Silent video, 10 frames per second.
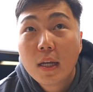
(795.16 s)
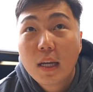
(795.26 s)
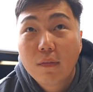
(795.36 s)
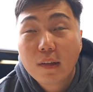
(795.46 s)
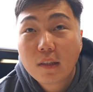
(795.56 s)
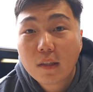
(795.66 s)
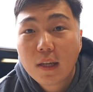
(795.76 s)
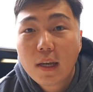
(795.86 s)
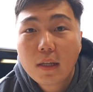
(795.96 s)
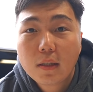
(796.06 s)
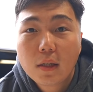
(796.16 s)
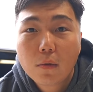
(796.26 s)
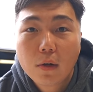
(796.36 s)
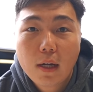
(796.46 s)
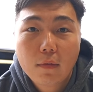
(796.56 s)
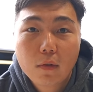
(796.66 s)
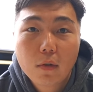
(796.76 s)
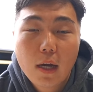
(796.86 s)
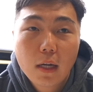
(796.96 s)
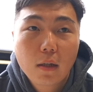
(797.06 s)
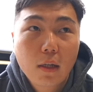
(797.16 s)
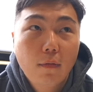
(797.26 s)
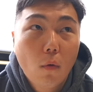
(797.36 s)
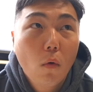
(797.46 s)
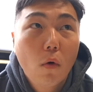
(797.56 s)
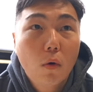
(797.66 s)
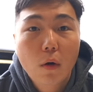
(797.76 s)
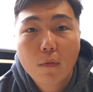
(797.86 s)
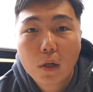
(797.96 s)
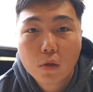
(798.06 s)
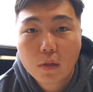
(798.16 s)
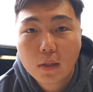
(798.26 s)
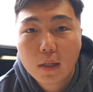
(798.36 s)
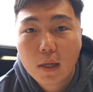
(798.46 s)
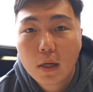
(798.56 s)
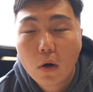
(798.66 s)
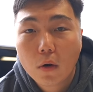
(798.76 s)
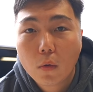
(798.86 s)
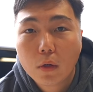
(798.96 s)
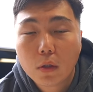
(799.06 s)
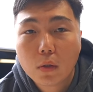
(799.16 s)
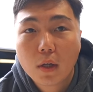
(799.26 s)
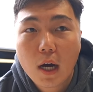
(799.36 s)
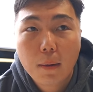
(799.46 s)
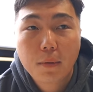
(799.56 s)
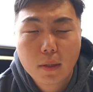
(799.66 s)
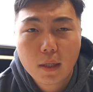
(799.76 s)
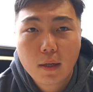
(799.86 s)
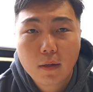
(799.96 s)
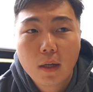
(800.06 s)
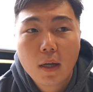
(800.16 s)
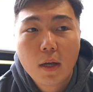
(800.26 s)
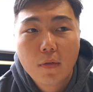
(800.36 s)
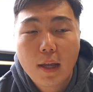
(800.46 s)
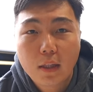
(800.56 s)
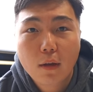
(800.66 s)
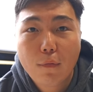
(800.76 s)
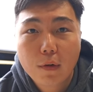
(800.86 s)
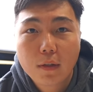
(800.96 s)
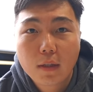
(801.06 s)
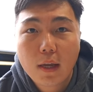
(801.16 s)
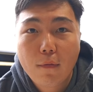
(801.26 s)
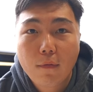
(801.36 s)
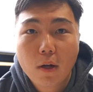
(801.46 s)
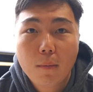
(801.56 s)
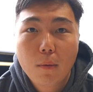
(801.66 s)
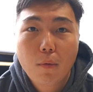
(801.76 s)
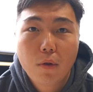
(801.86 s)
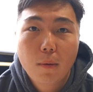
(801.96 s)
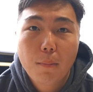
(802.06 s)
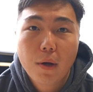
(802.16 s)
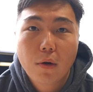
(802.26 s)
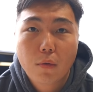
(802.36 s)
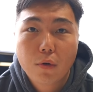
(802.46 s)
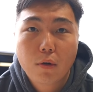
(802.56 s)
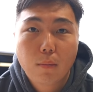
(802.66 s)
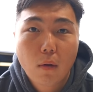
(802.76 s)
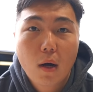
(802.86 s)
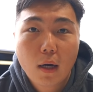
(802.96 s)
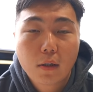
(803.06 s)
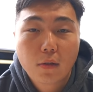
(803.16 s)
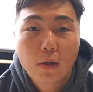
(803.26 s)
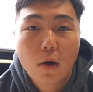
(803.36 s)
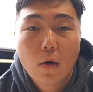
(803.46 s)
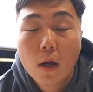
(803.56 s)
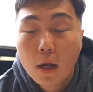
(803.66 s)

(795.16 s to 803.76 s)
If that's the case, we're gonna have to do an Adda Leaf, or Rough Country said they are going to compensate that difference and come up with a bigger rear block. So